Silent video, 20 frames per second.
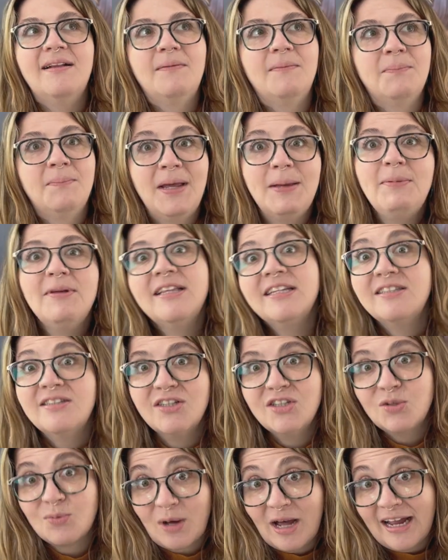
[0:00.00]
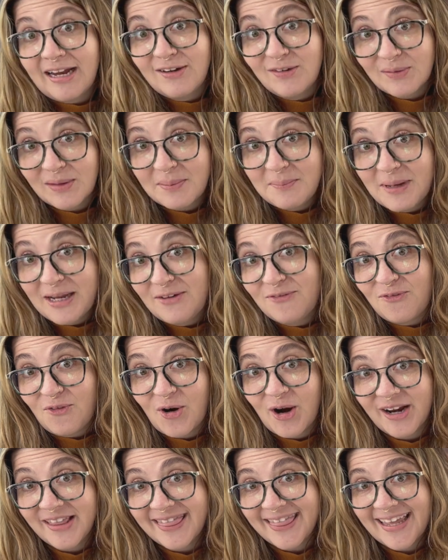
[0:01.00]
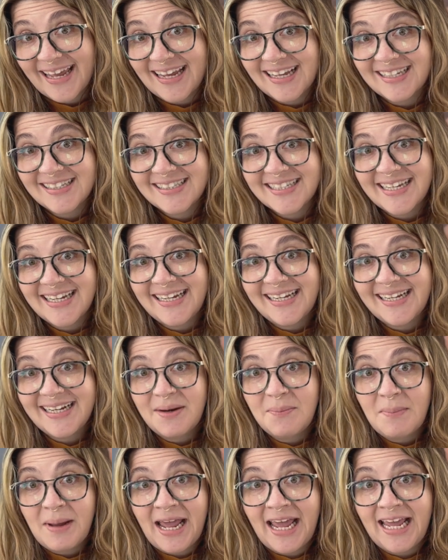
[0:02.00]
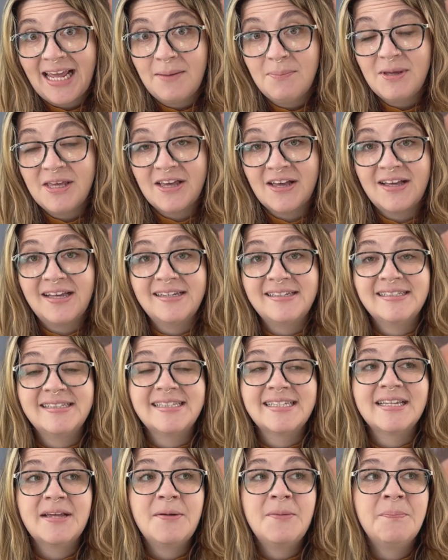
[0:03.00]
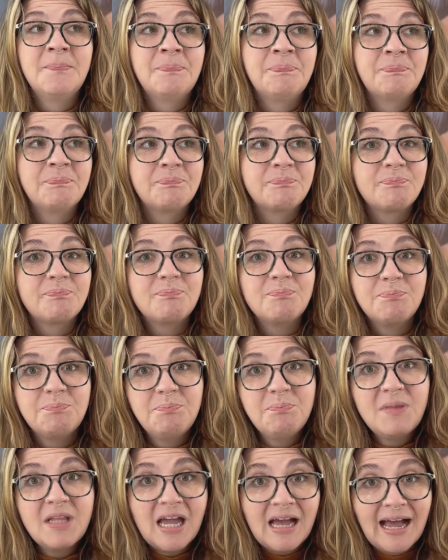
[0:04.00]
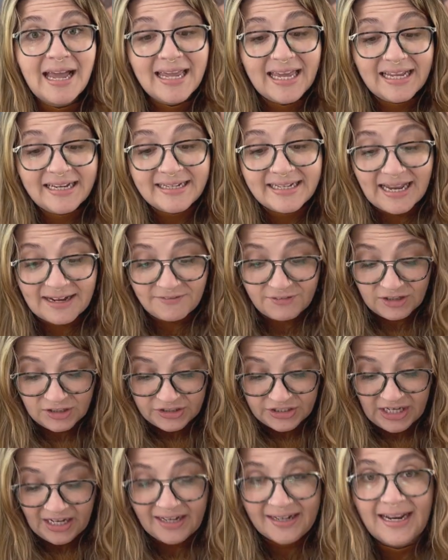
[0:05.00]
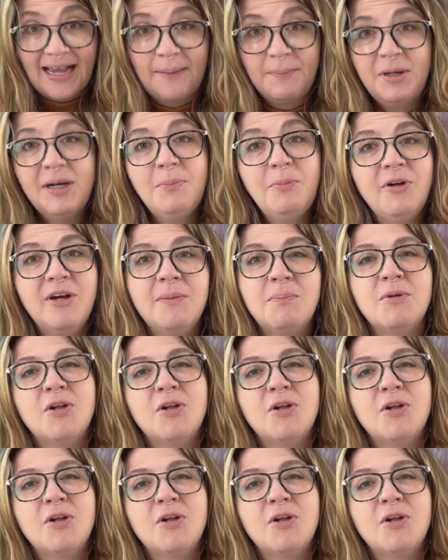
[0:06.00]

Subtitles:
Maybe this is why I only made 4 things in May, because I had never done, I'm going to put up